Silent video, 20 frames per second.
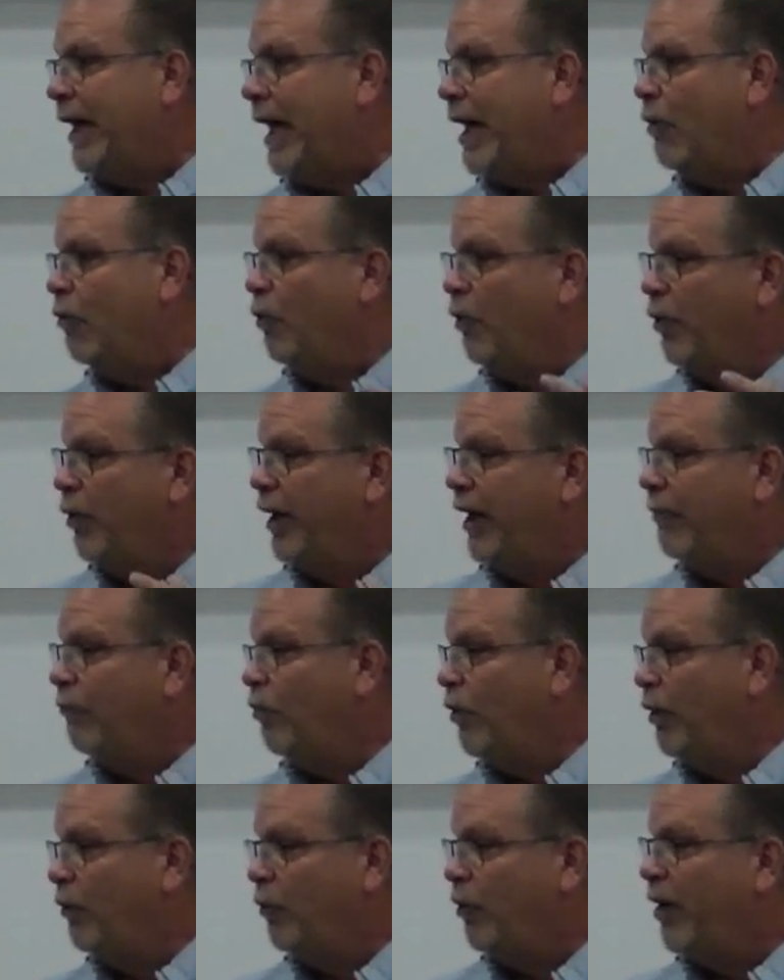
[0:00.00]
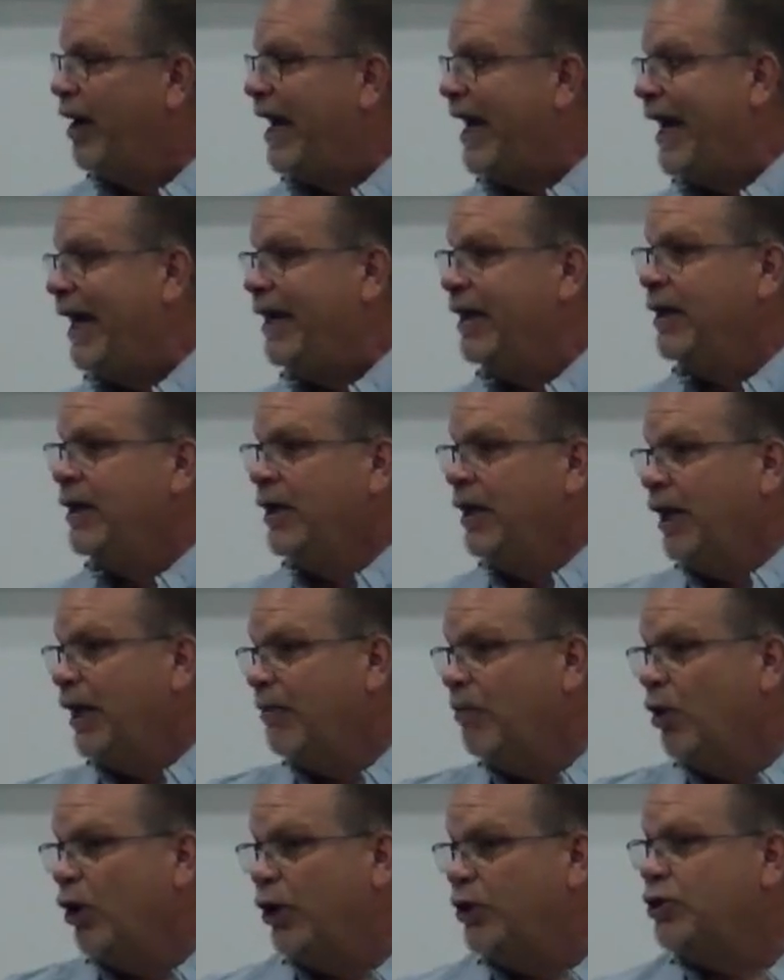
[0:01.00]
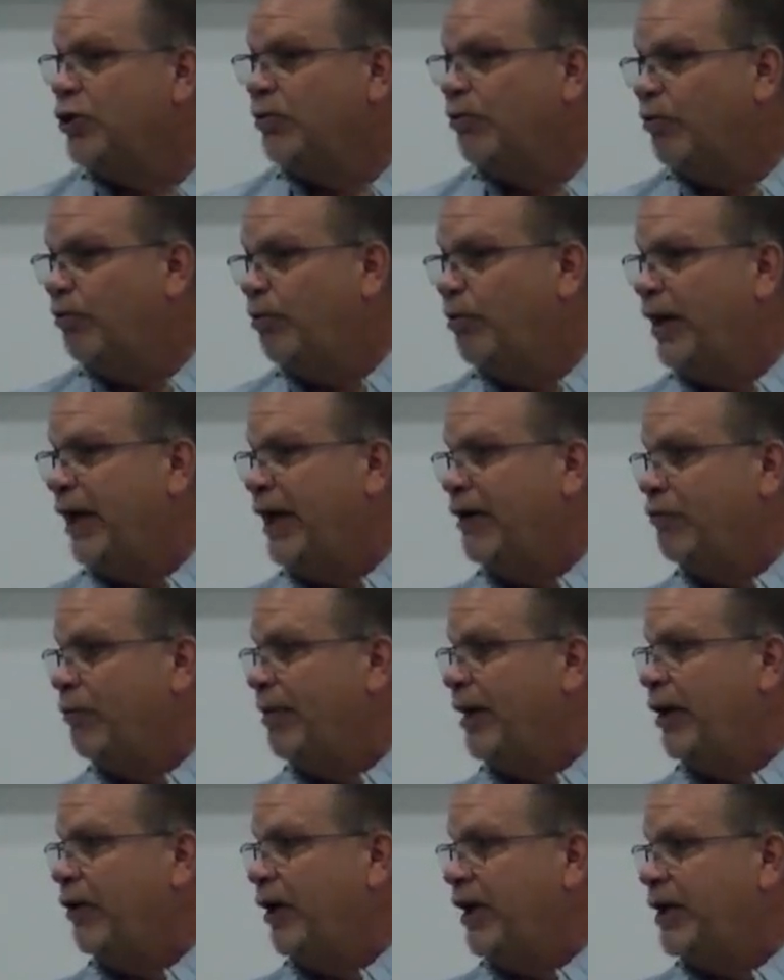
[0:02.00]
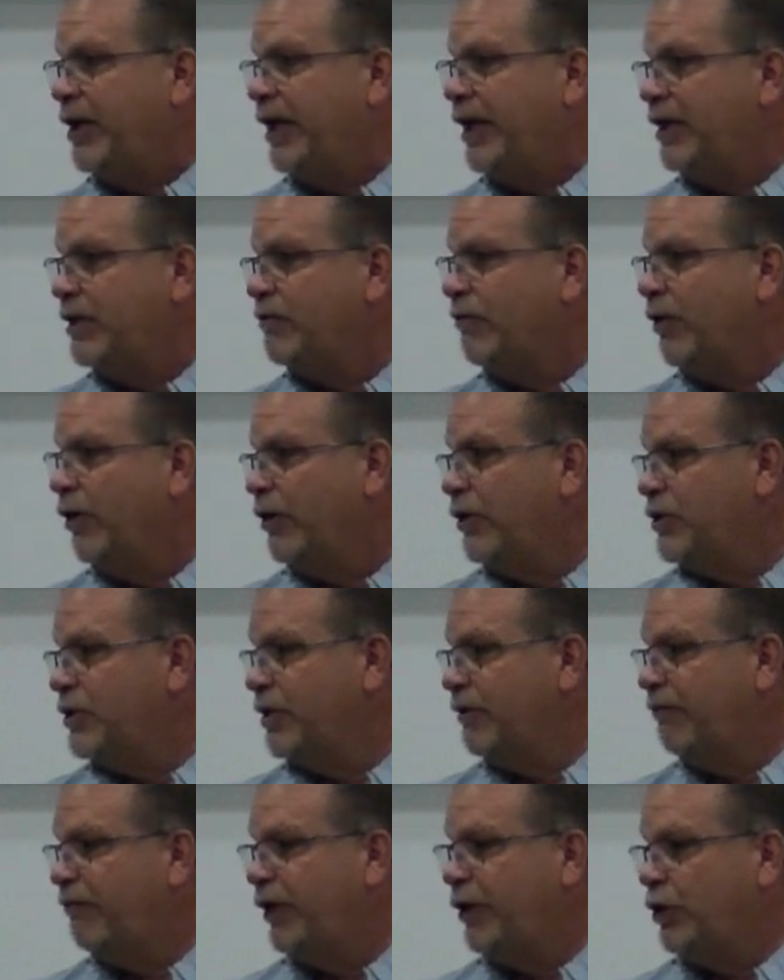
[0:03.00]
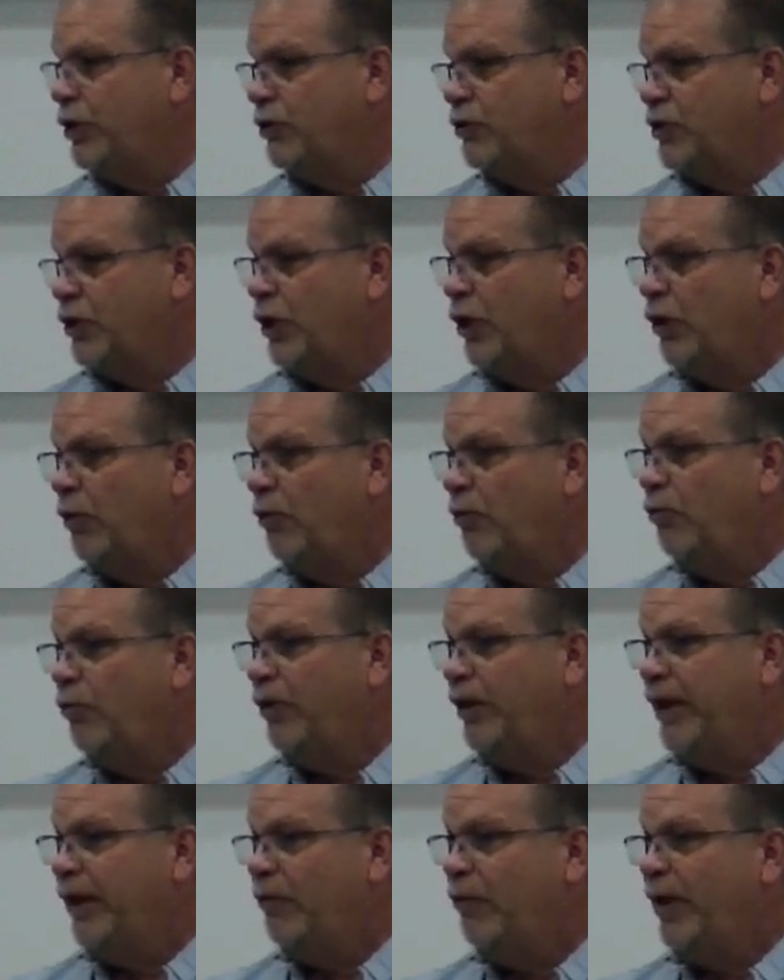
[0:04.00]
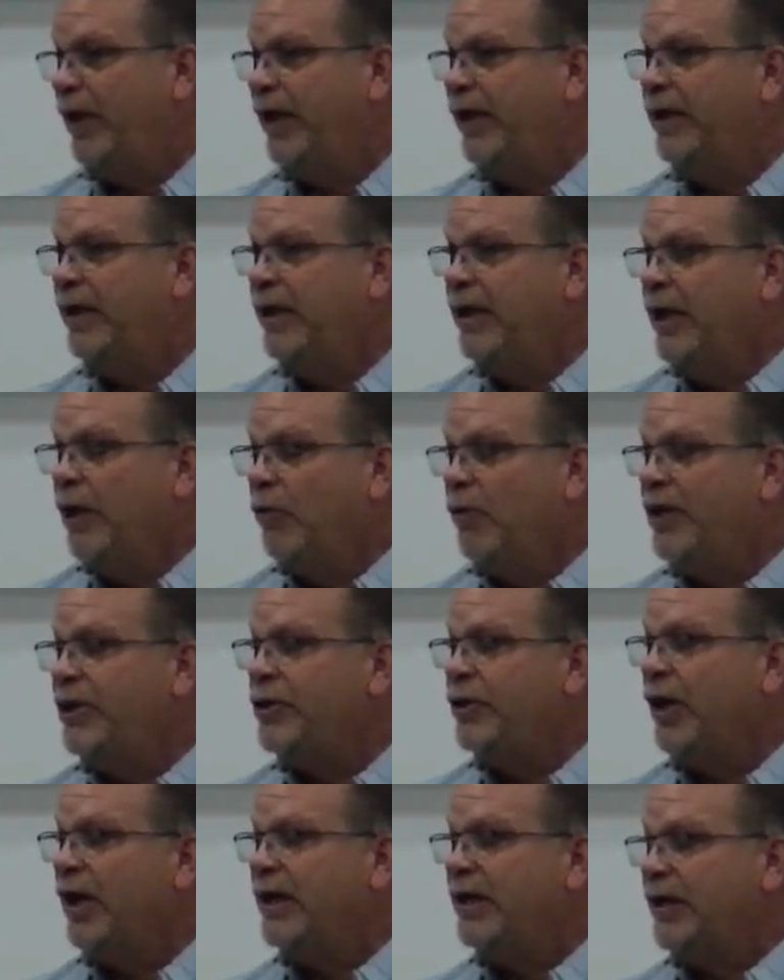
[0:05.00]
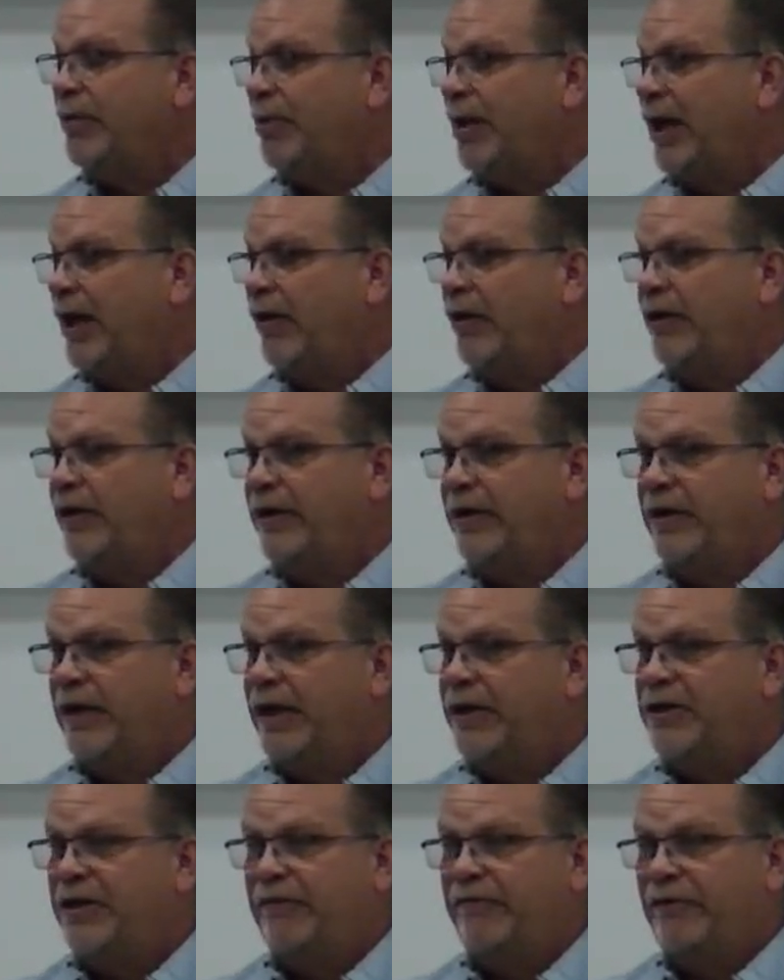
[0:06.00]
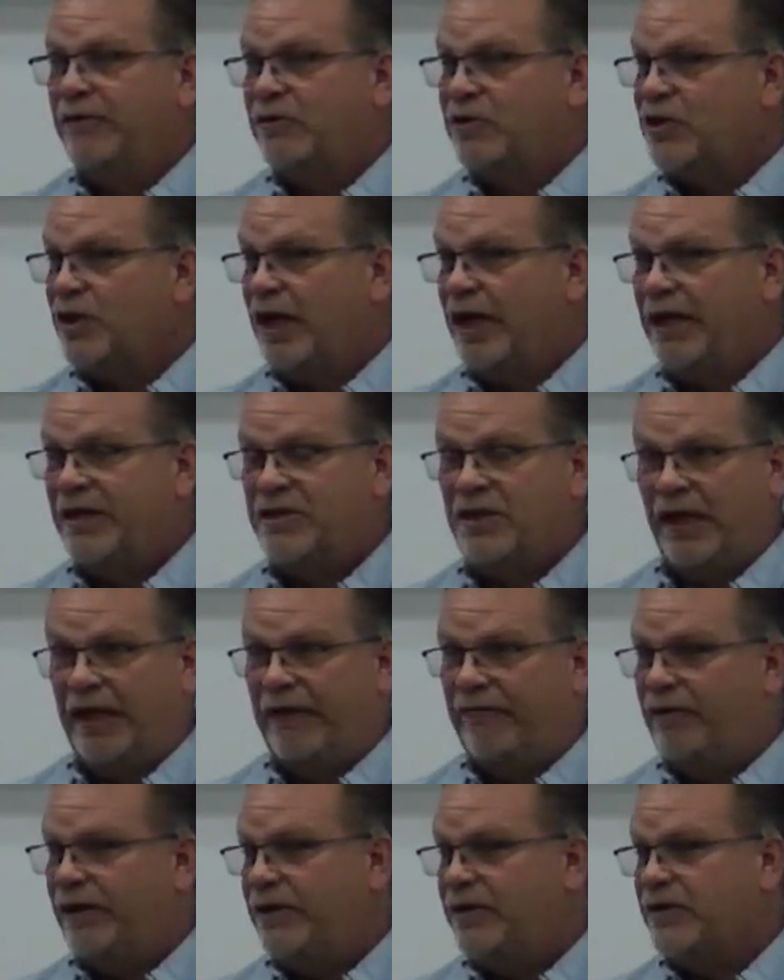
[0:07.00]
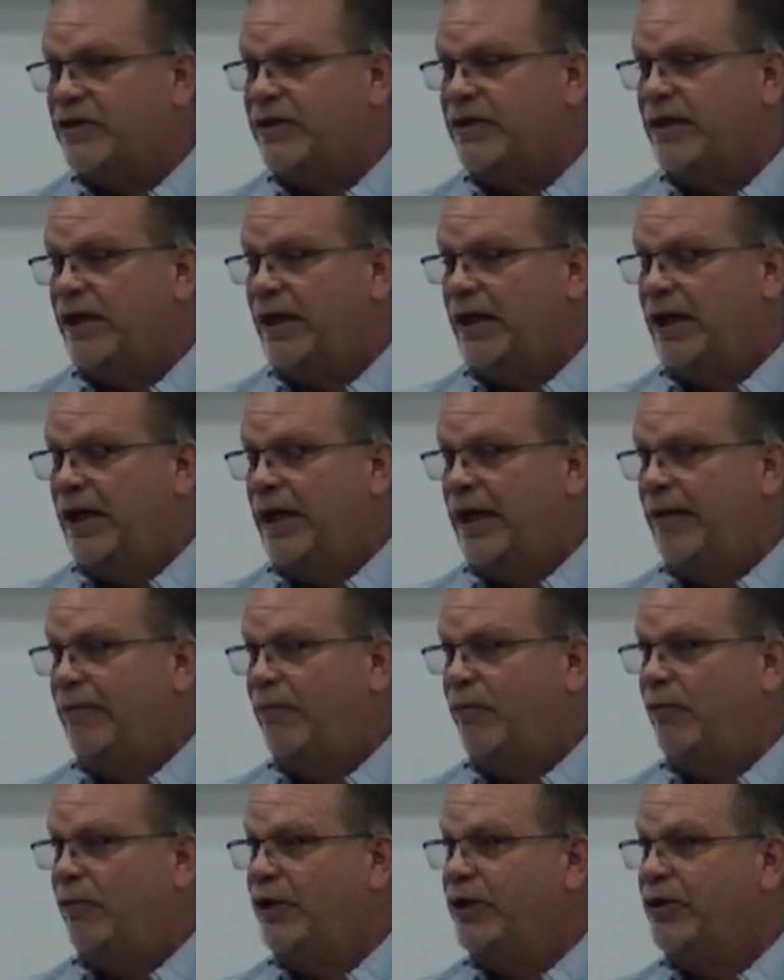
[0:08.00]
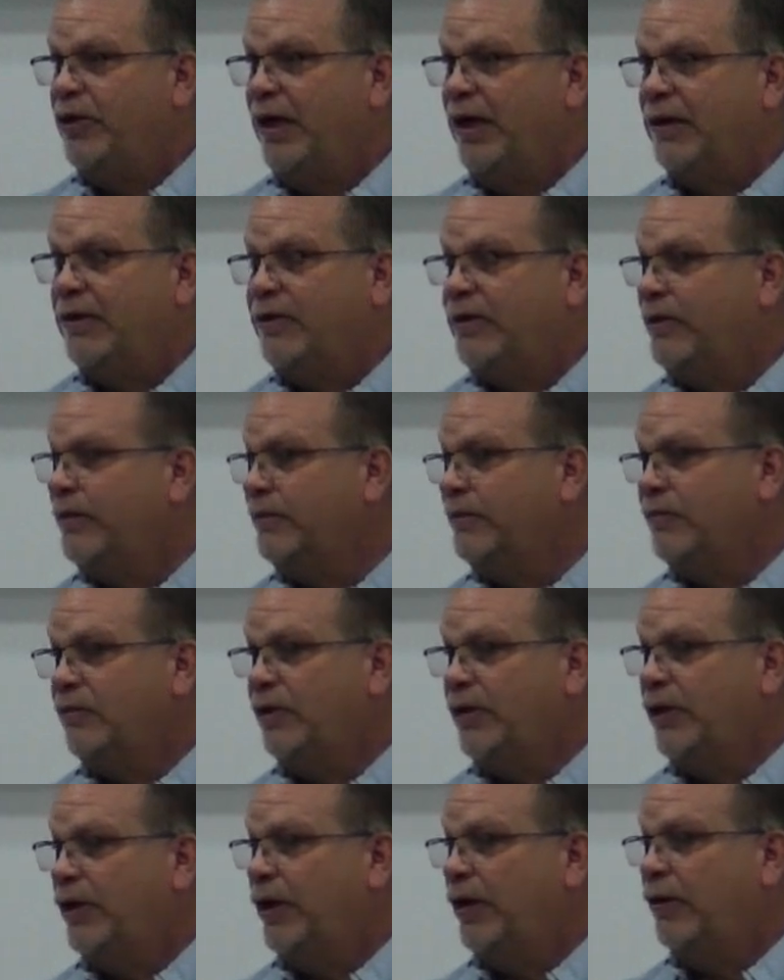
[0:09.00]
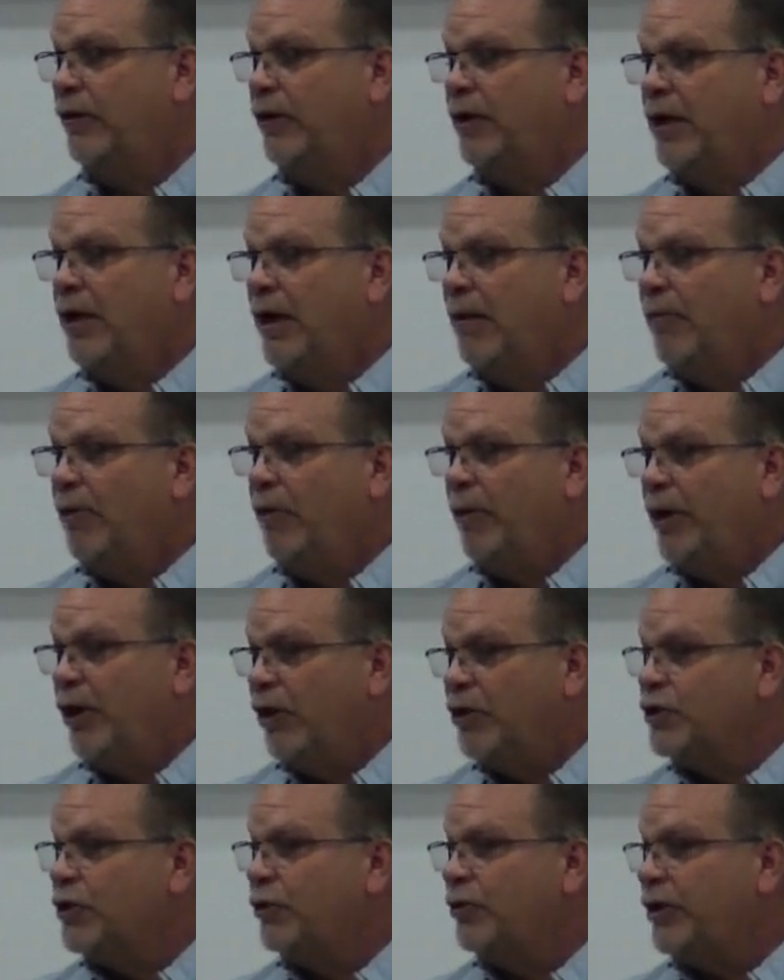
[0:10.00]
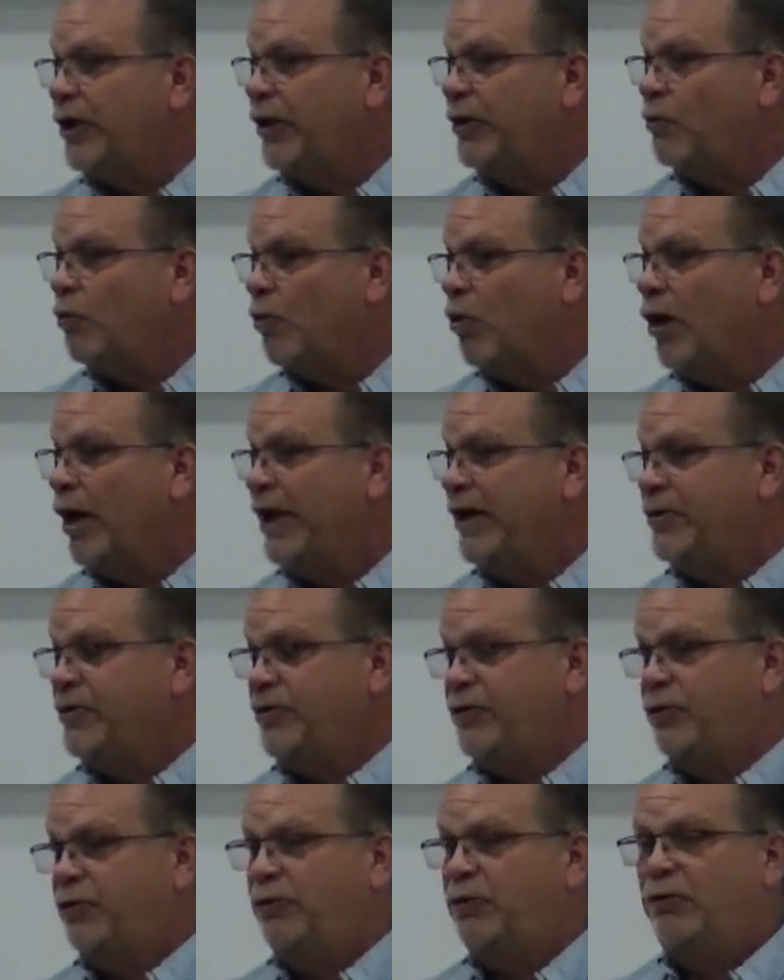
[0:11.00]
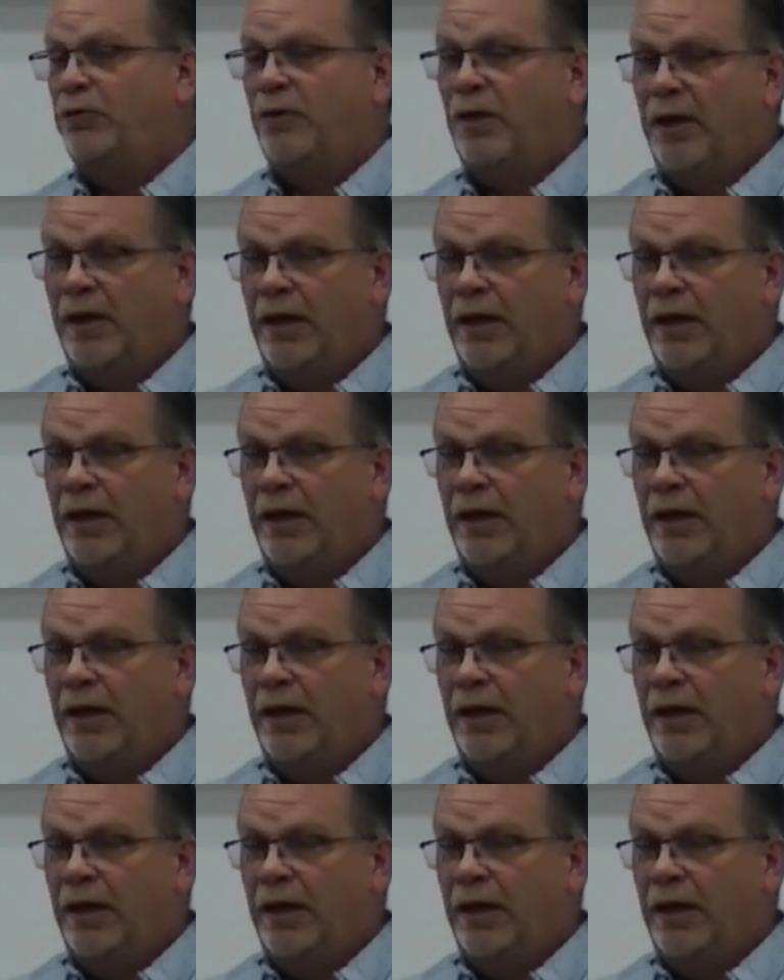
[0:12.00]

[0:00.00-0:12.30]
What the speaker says: how we're where we're at. And Marge will have a better idea as far as the figures go where that went. We talked about different size levies. We talked, but we also didn't want to